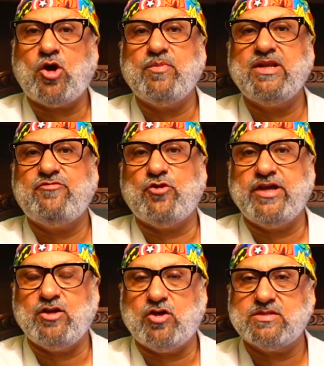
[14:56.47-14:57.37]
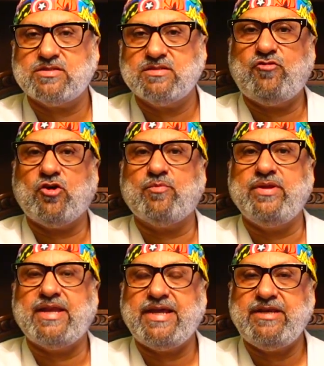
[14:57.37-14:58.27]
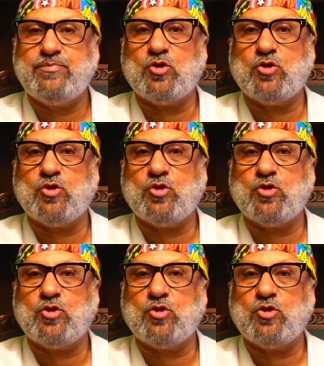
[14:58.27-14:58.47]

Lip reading: commonly for hair loss for benign